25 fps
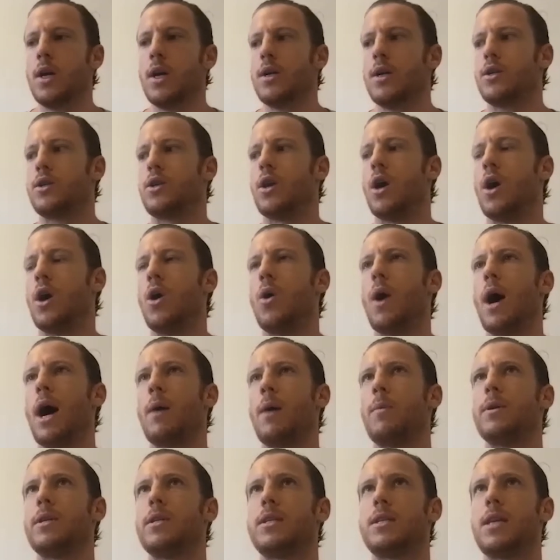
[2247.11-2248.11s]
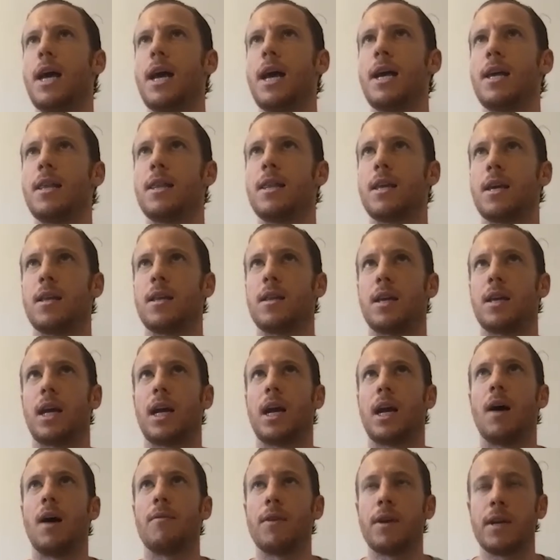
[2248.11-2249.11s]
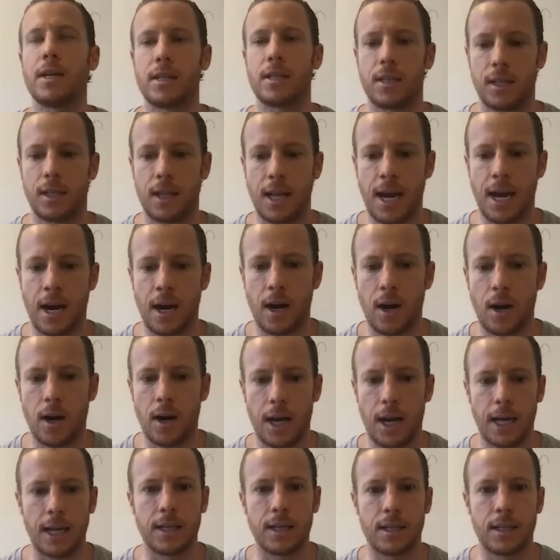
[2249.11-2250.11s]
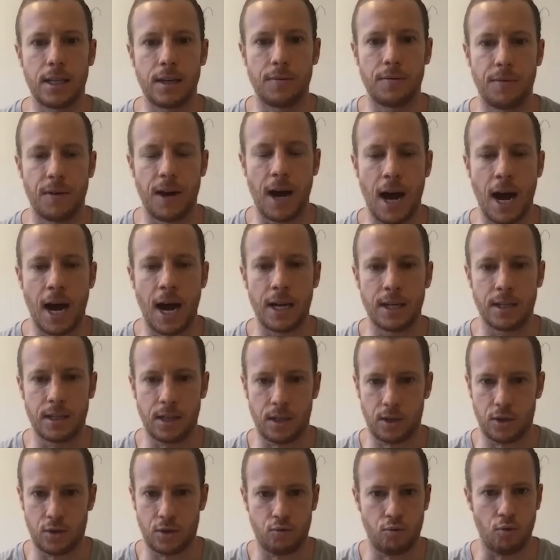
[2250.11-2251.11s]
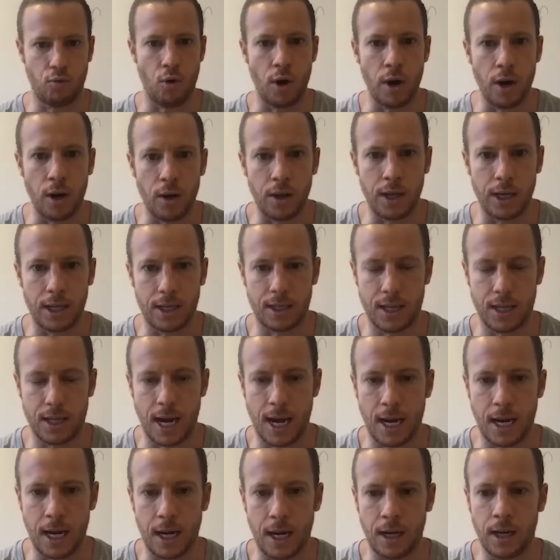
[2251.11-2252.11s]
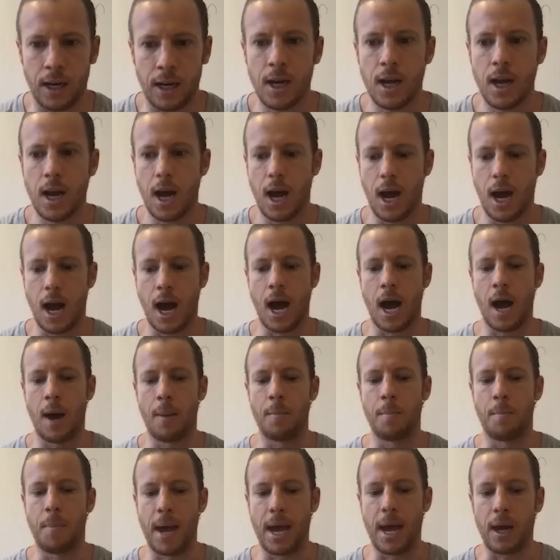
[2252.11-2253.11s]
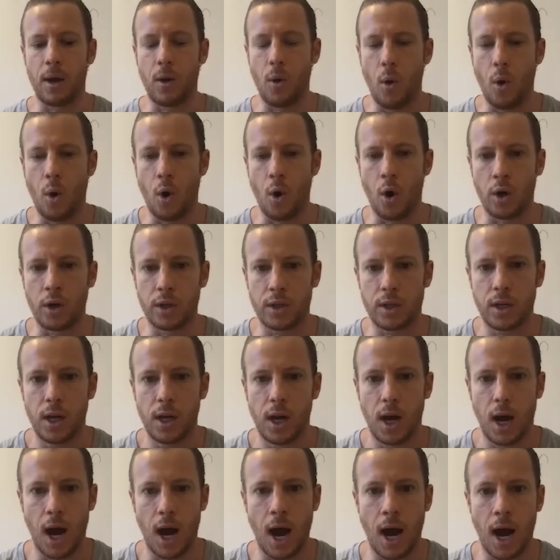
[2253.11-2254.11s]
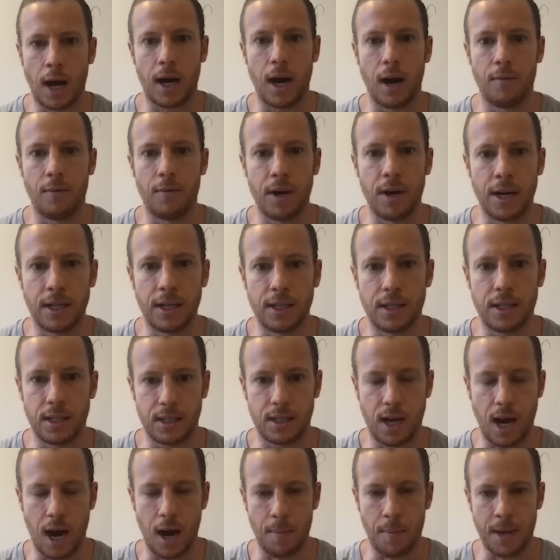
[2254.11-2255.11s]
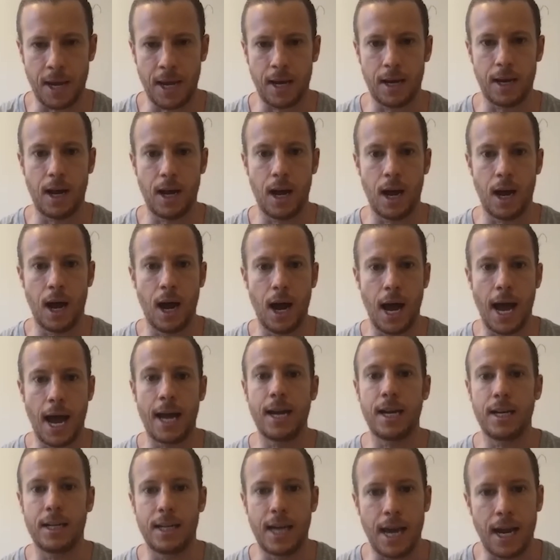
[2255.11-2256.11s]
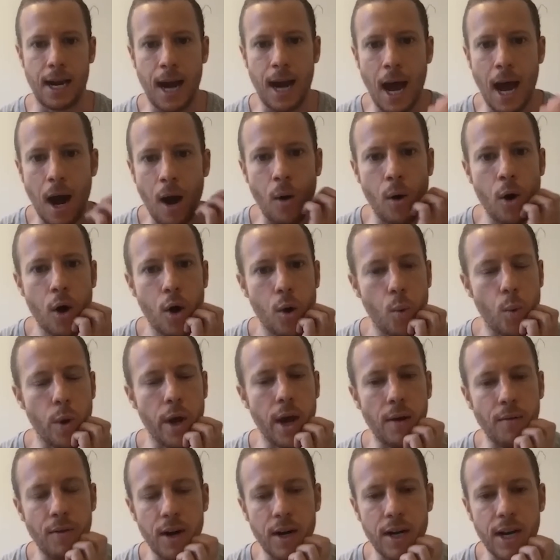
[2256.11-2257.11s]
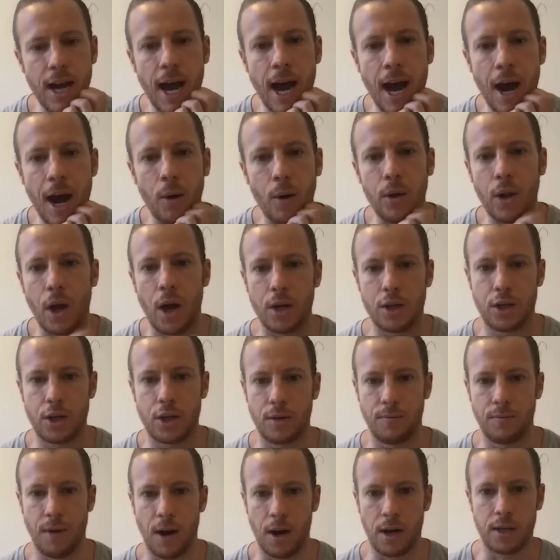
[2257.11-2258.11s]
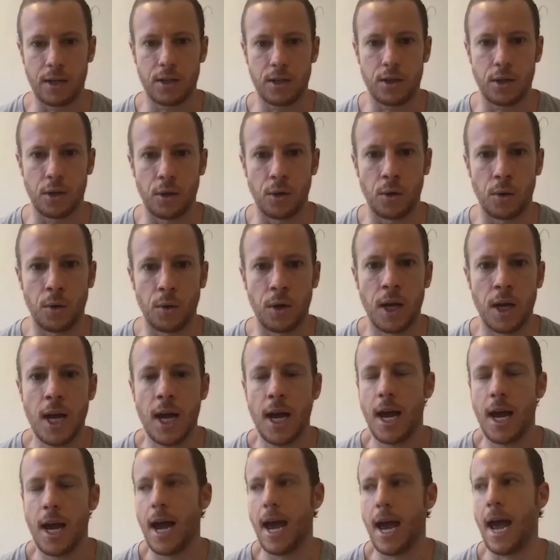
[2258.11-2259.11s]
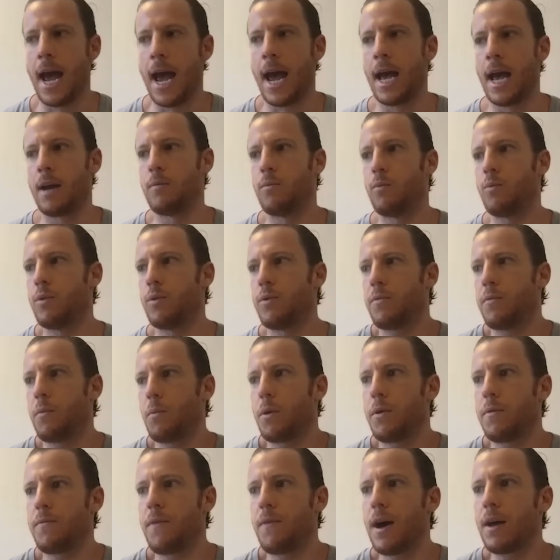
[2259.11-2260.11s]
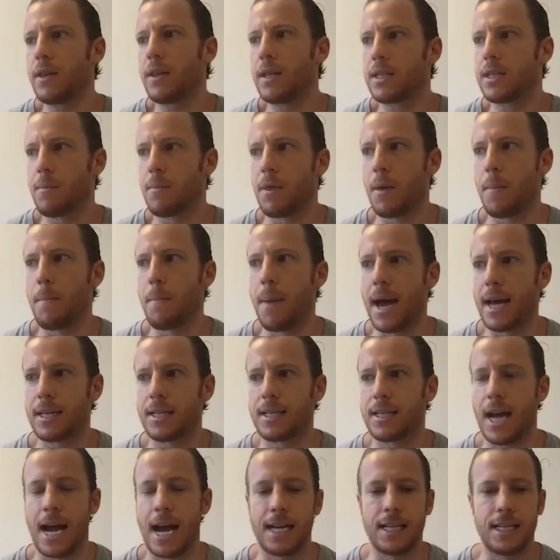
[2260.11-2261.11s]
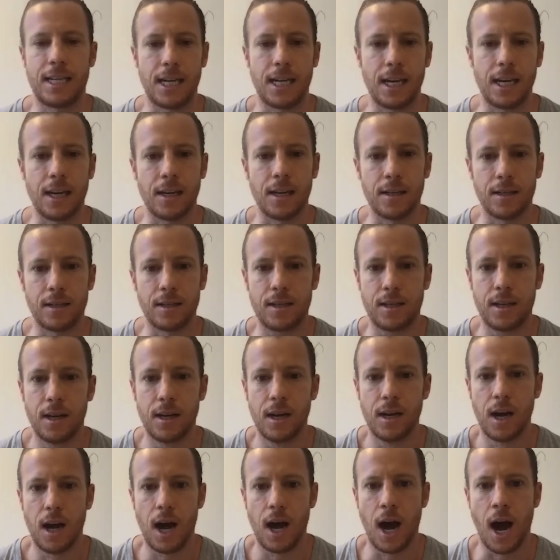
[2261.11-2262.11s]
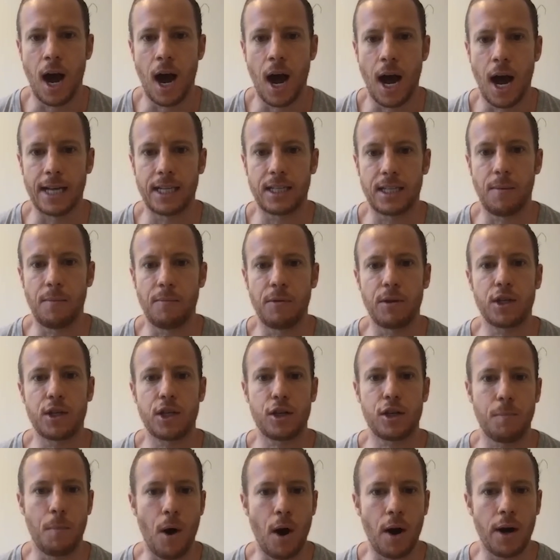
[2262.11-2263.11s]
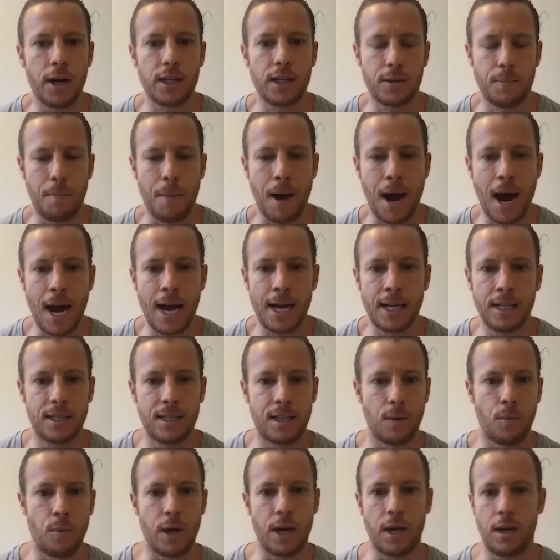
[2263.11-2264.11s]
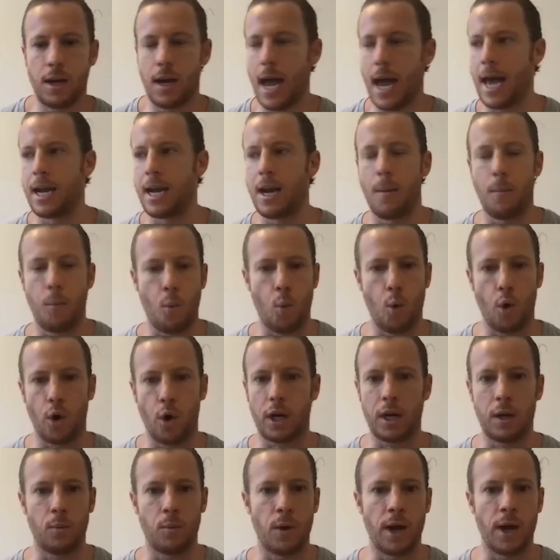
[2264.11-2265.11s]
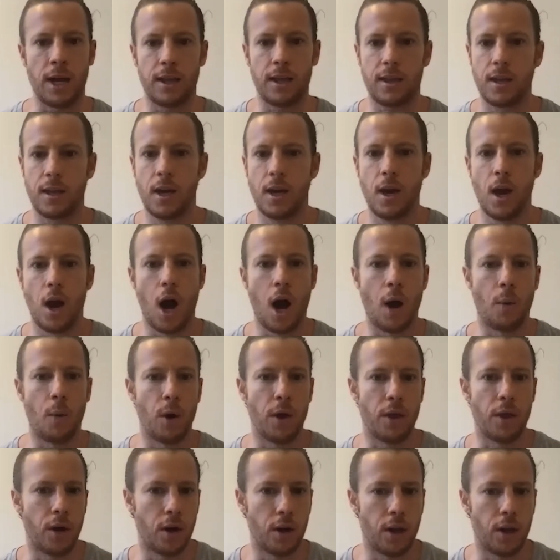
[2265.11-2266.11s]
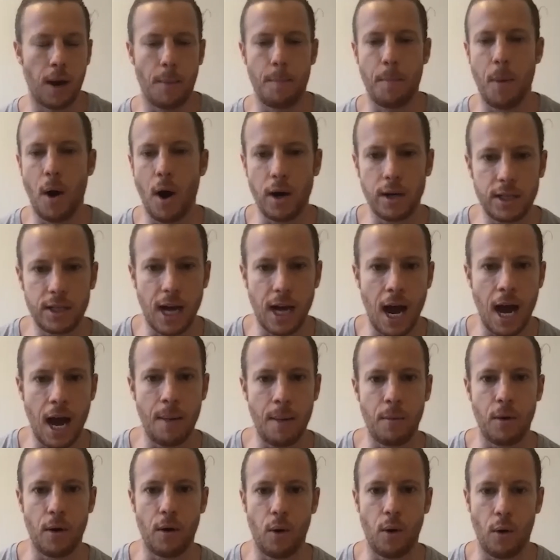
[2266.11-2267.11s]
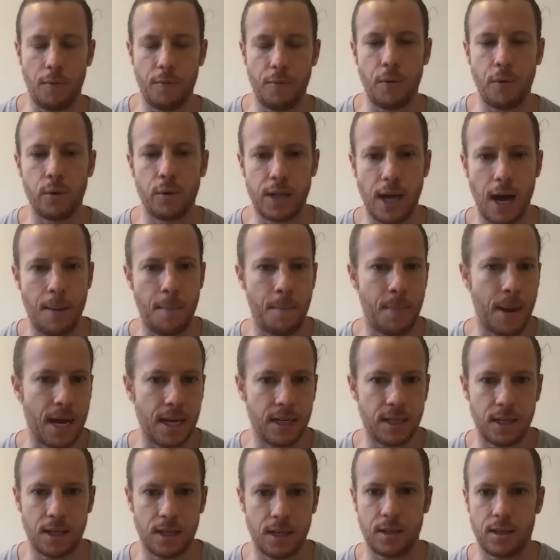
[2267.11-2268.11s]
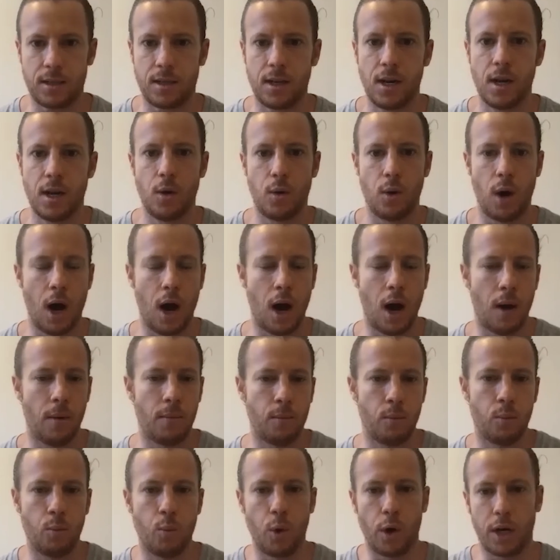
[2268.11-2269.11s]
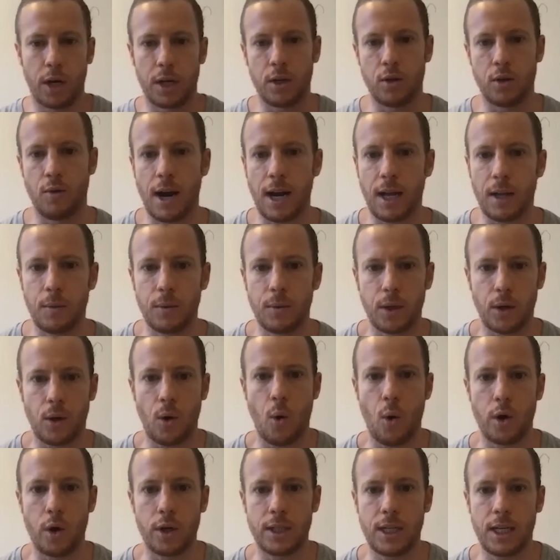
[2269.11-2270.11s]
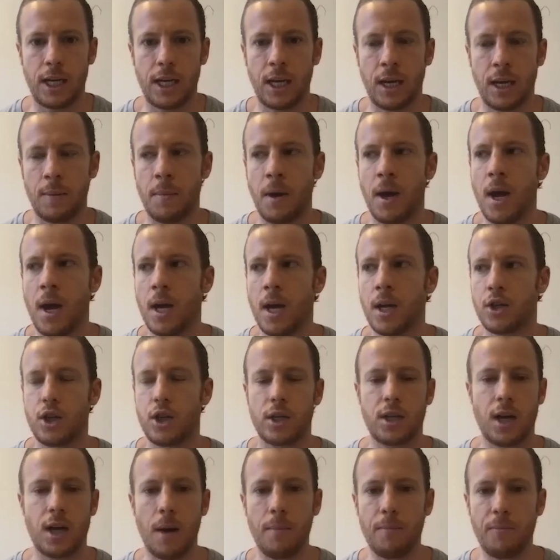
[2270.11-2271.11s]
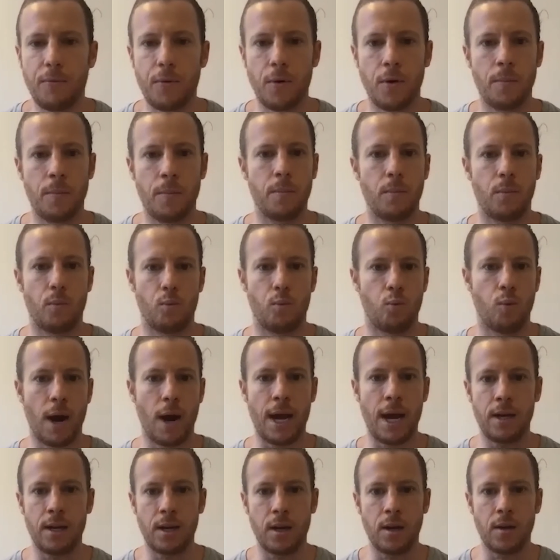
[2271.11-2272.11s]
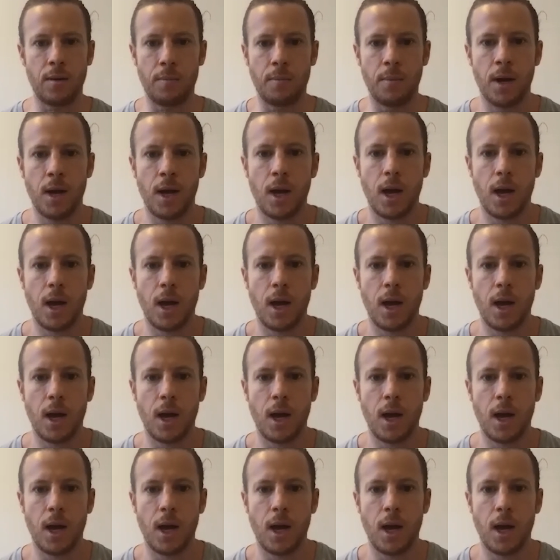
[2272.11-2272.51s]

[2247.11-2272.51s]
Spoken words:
So I would say that the governance layer in DeFi is extraordinarily exciting. Bancor's governance is coming any day now. We have our DAO launching very soon. And we've found that some of the best ideas and some of the smartest minds that we end up working with on whether like a part-time or full-time basis, working directly with the core team, just come from random,